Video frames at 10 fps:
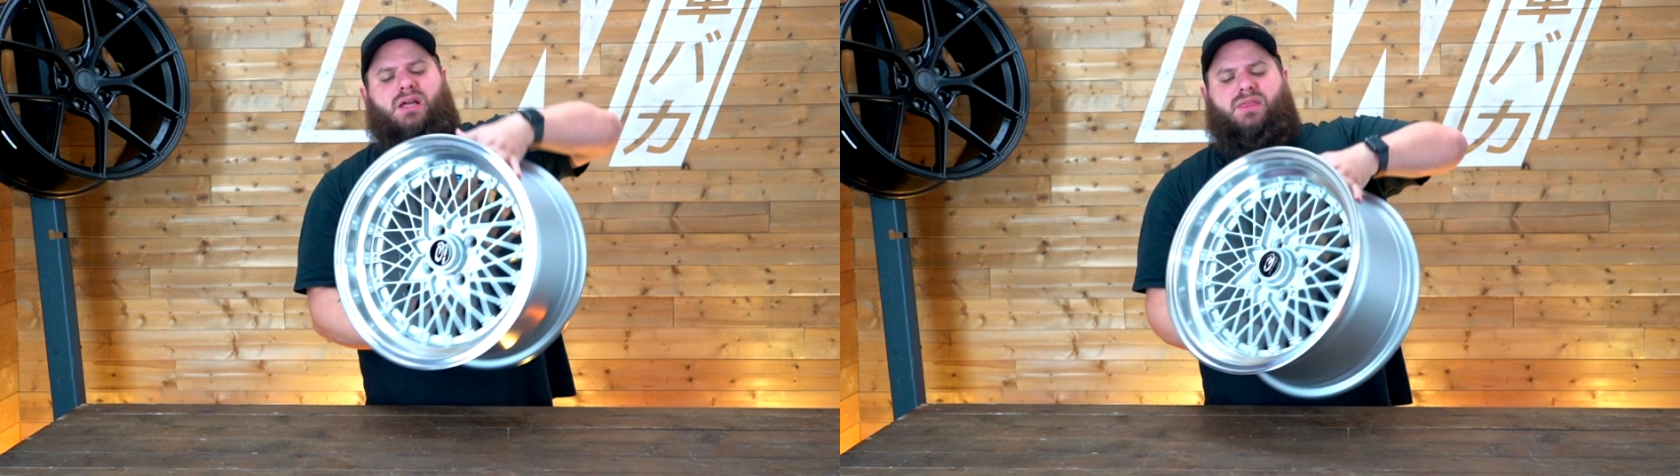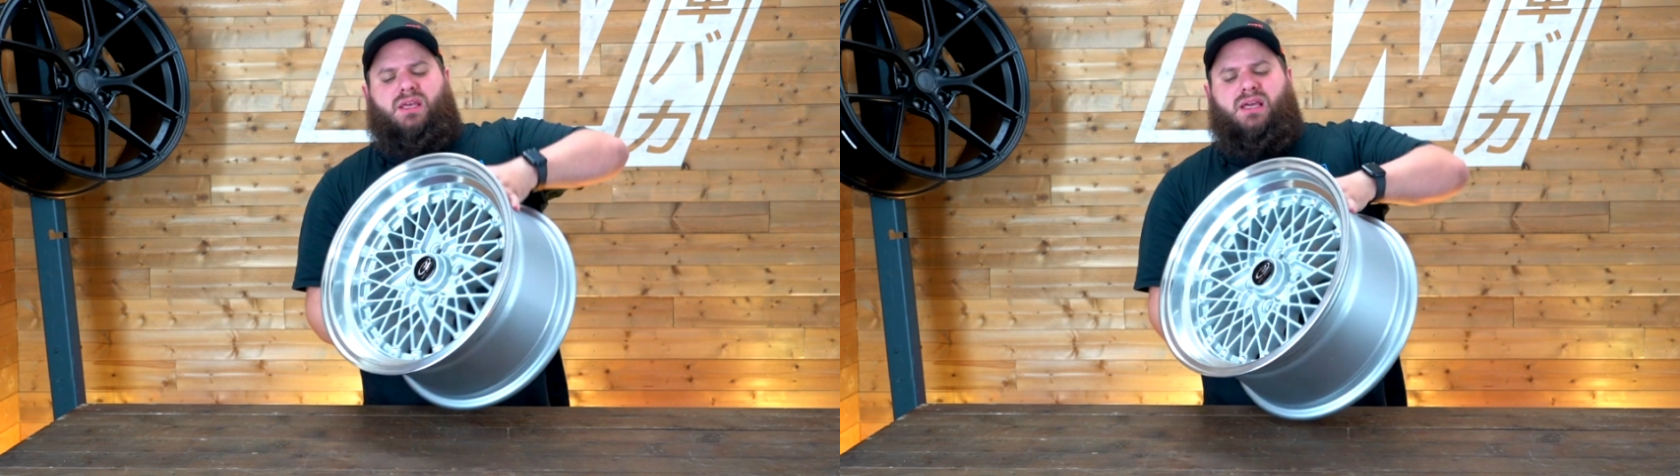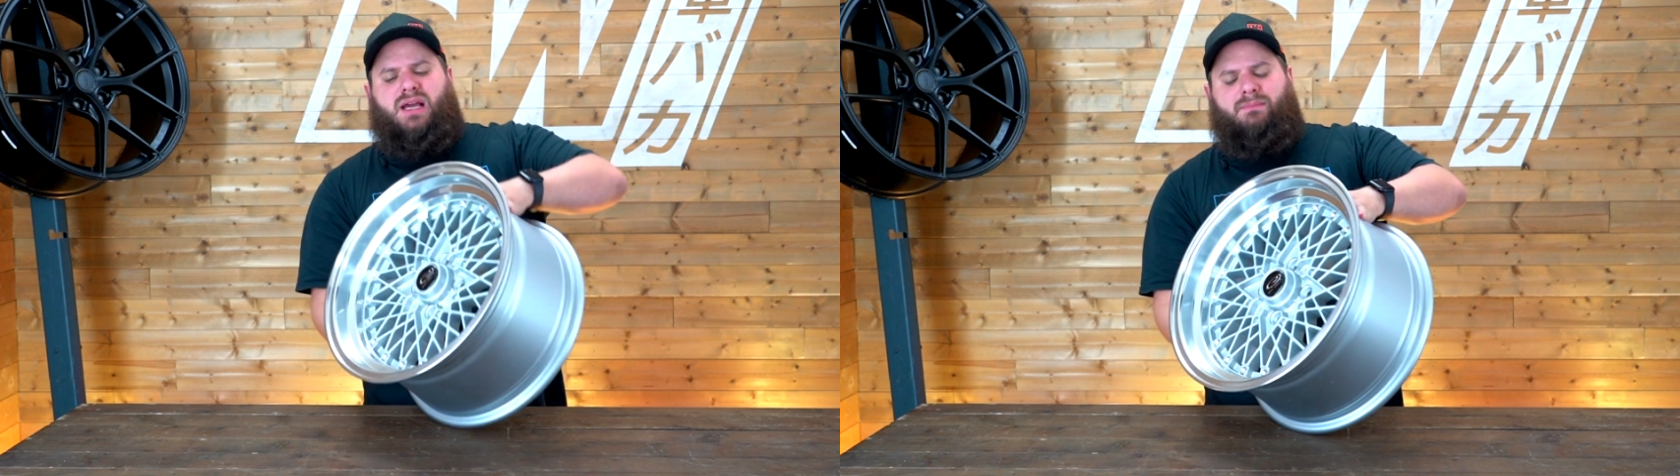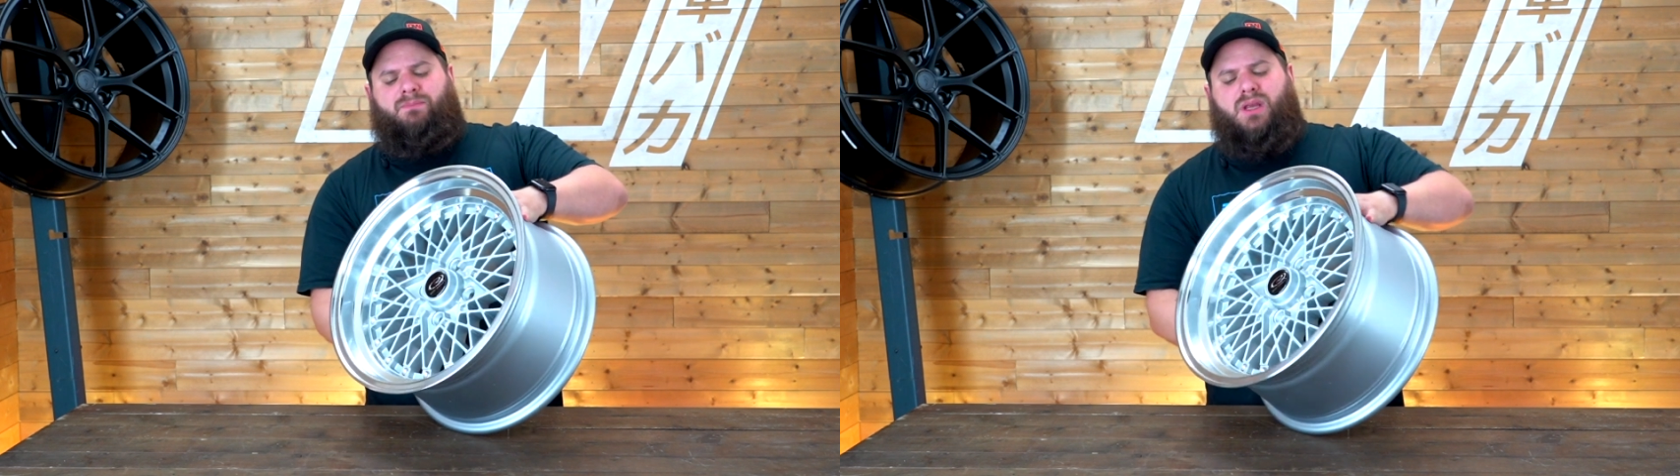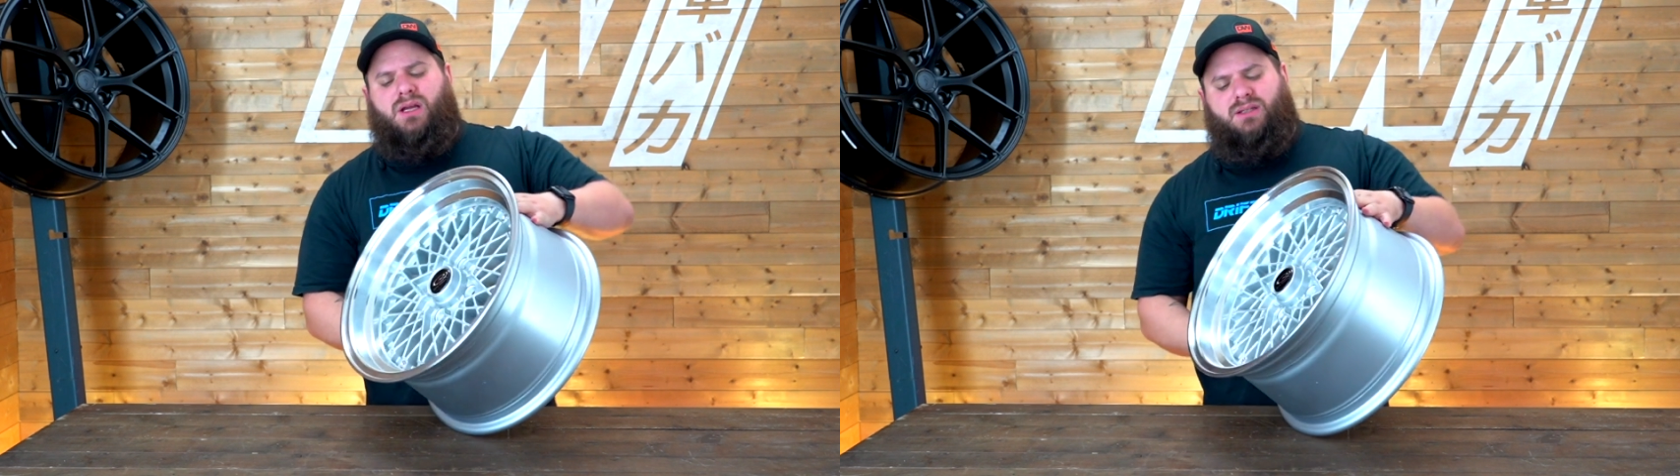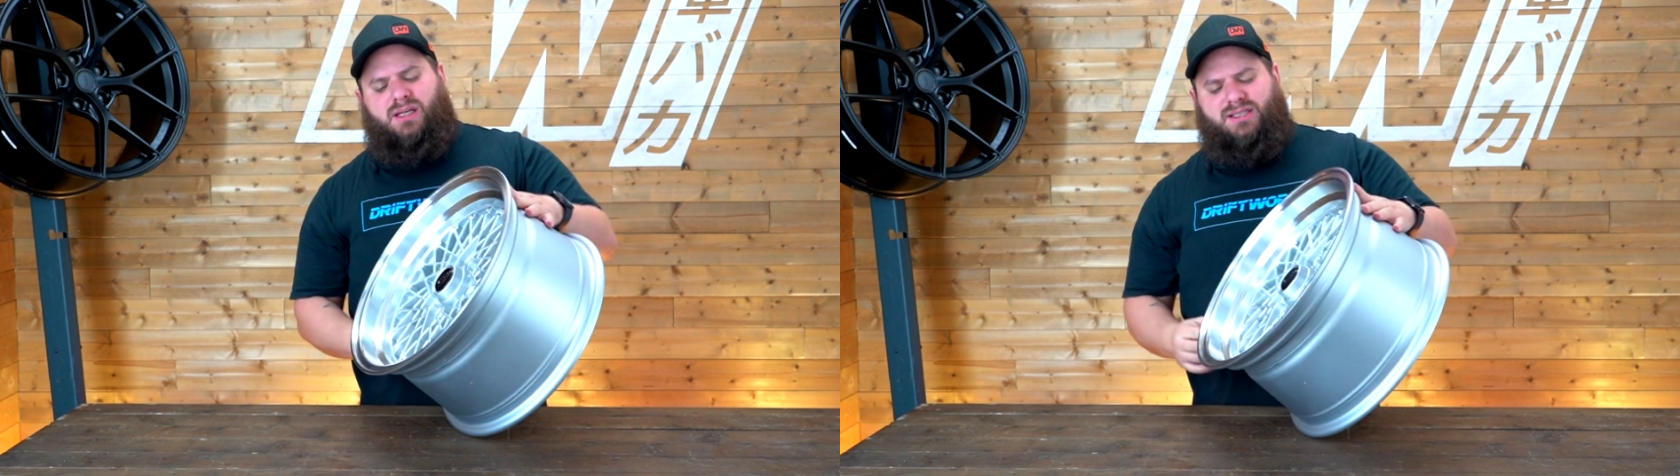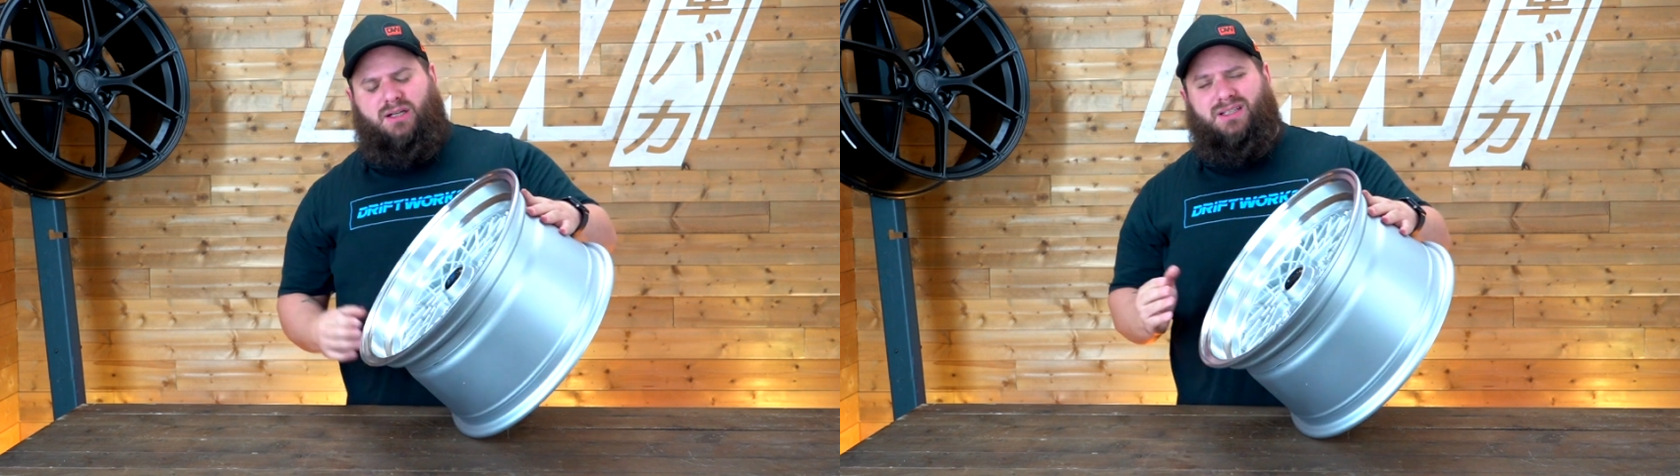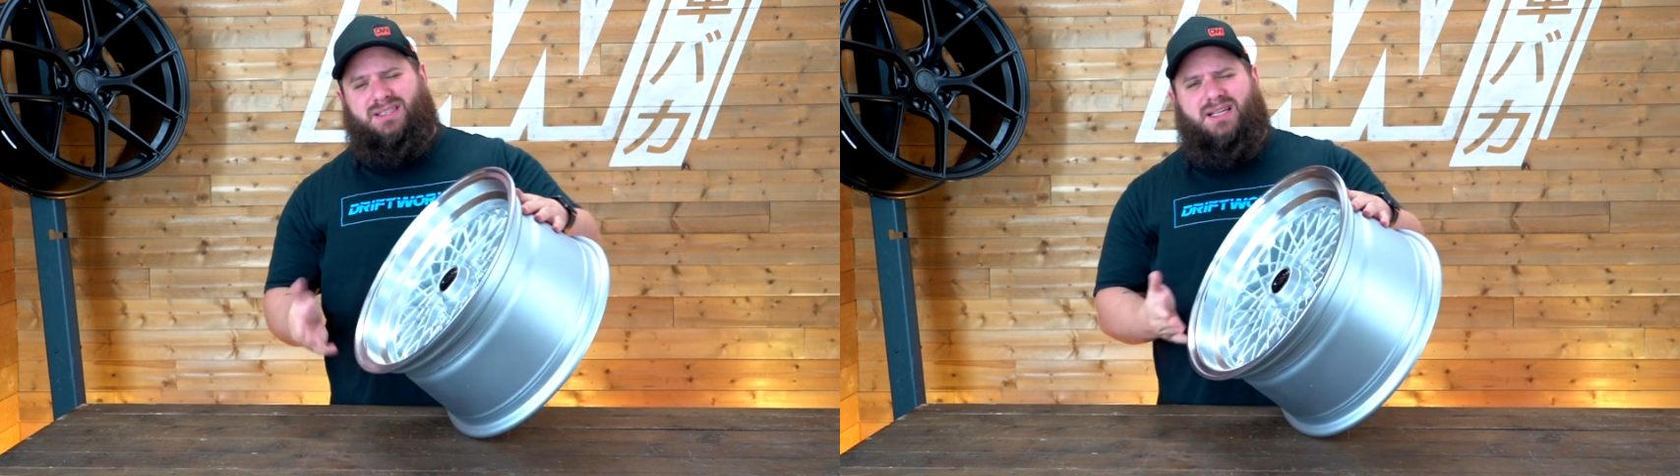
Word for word: The um, dish size